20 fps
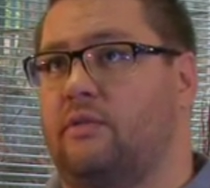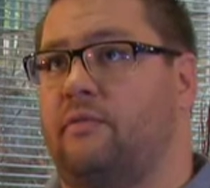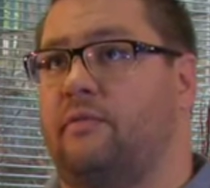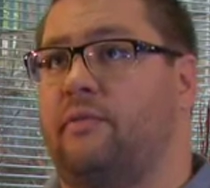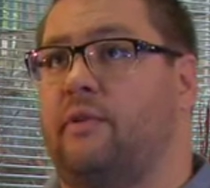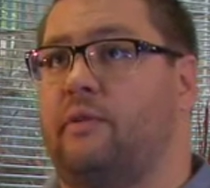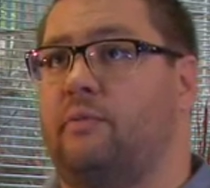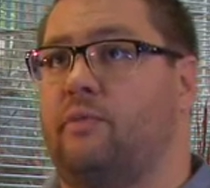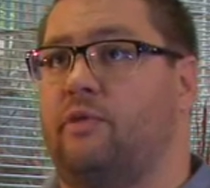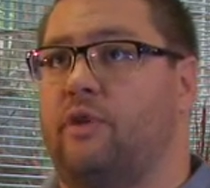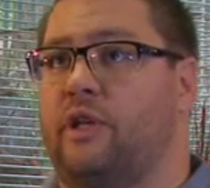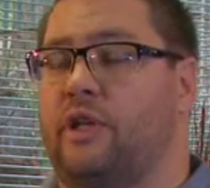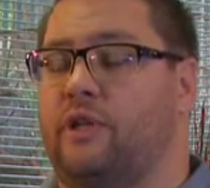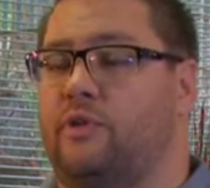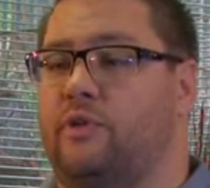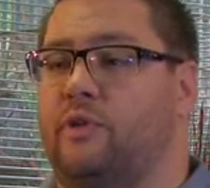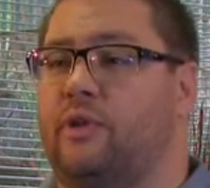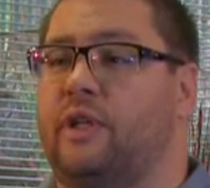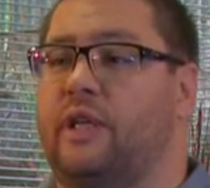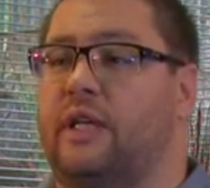February
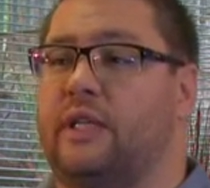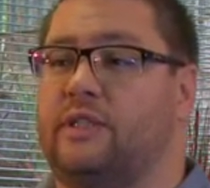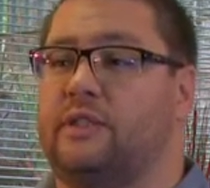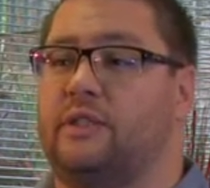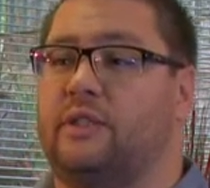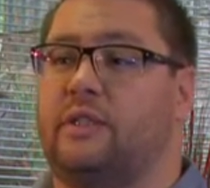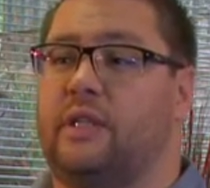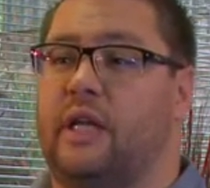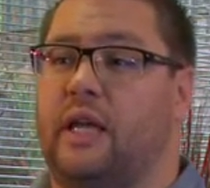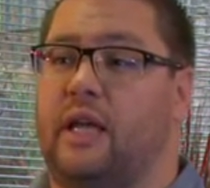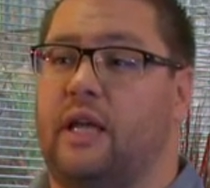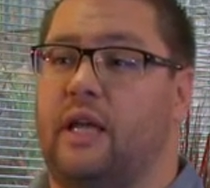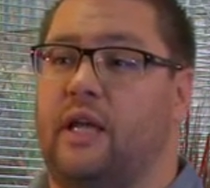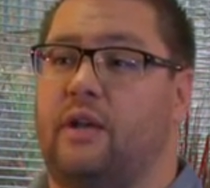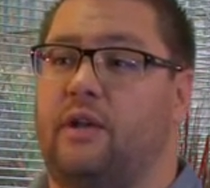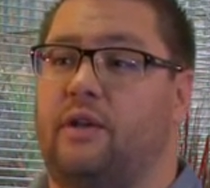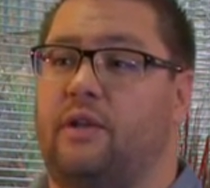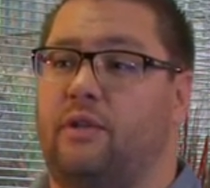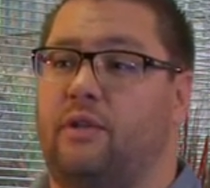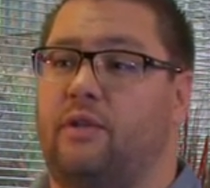
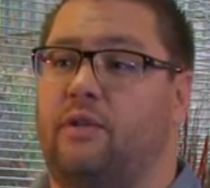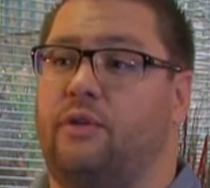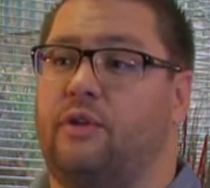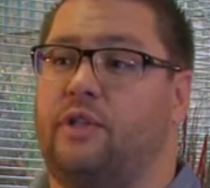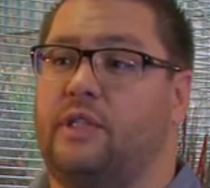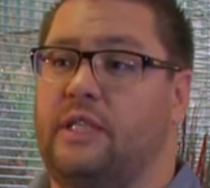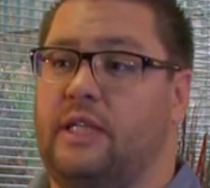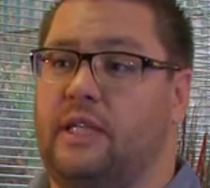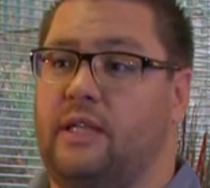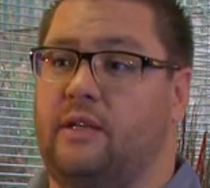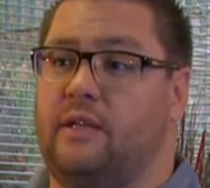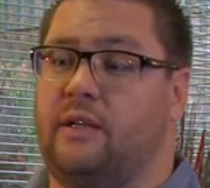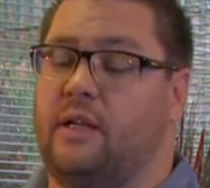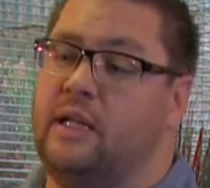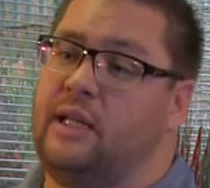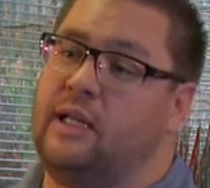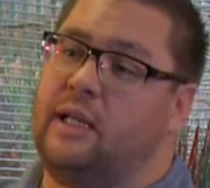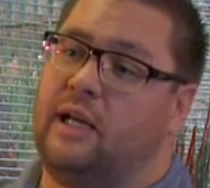2013,